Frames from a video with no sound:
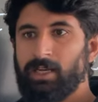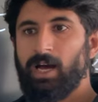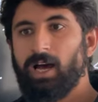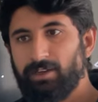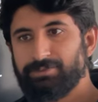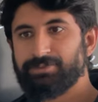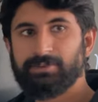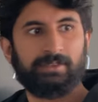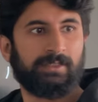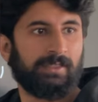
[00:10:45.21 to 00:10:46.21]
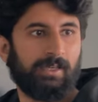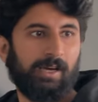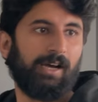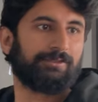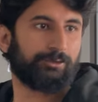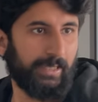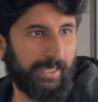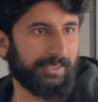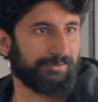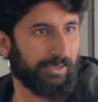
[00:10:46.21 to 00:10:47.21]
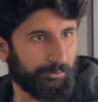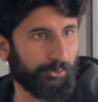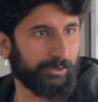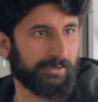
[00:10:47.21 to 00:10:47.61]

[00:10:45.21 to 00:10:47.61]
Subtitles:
Half square is 1/4.